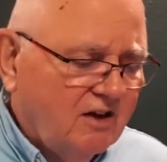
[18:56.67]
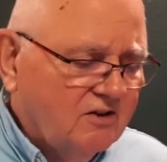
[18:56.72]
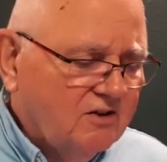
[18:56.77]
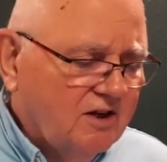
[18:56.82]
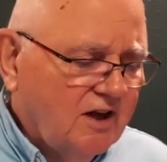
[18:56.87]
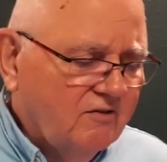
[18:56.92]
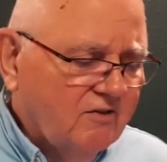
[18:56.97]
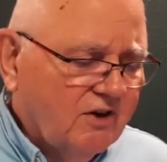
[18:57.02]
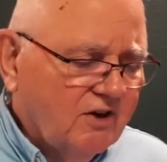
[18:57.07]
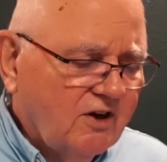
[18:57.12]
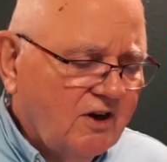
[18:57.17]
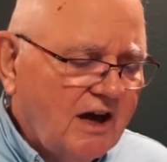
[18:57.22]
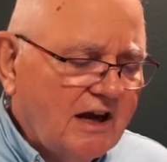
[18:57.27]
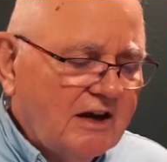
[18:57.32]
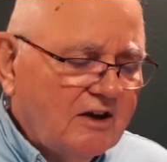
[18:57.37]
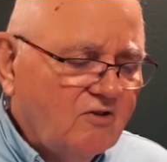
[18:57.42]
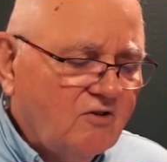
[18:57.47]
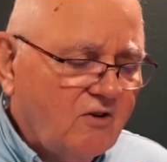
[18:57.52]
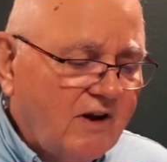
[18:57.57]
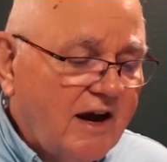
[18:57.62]
covered a lot
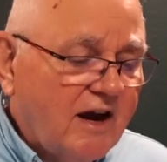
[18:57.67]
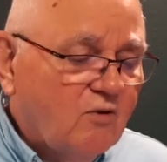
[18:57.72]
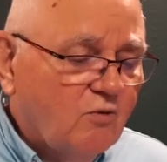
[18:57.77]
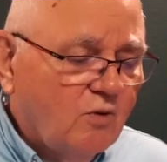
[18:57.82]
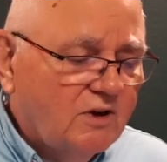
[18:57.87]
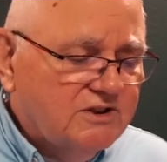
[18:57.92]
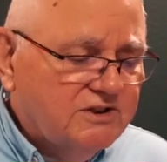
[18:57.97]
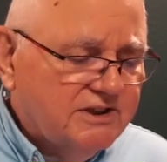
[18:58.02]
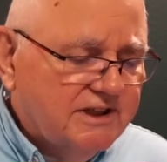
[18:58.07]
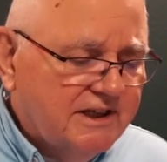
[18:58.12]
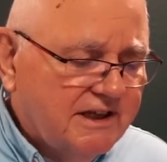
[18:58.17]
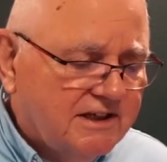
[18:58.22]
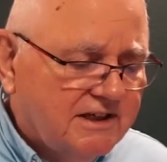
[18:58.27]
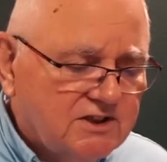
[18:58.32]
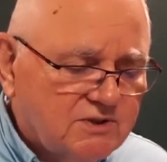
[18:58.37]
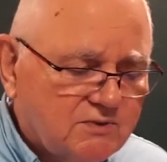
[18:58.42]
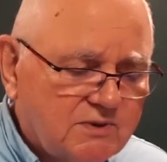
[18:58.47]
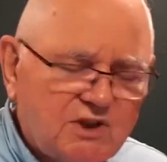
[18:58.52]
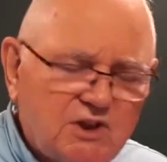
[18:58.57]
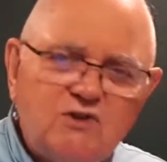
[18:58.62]
of ground once again,
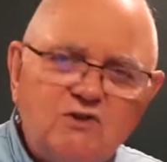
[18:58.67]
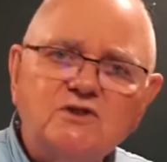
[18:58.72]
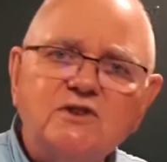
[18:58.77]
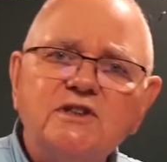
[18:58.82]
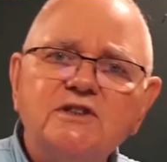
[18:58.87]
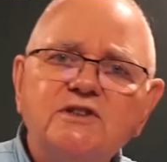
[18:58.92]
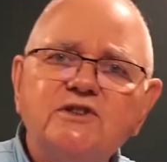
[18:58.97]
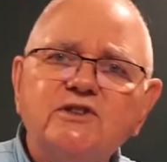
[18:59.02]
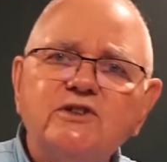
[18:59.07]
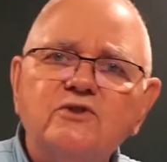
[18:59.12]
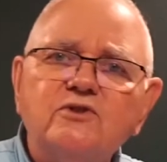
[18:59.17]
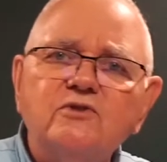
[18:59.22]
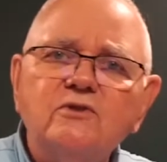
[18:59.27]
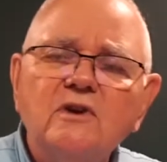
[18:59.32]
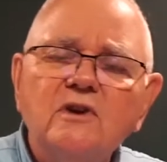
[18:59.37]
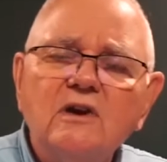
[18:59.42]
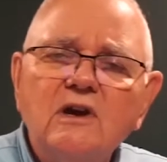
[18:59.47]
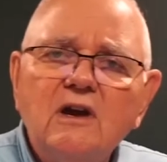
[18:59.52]
as we usually do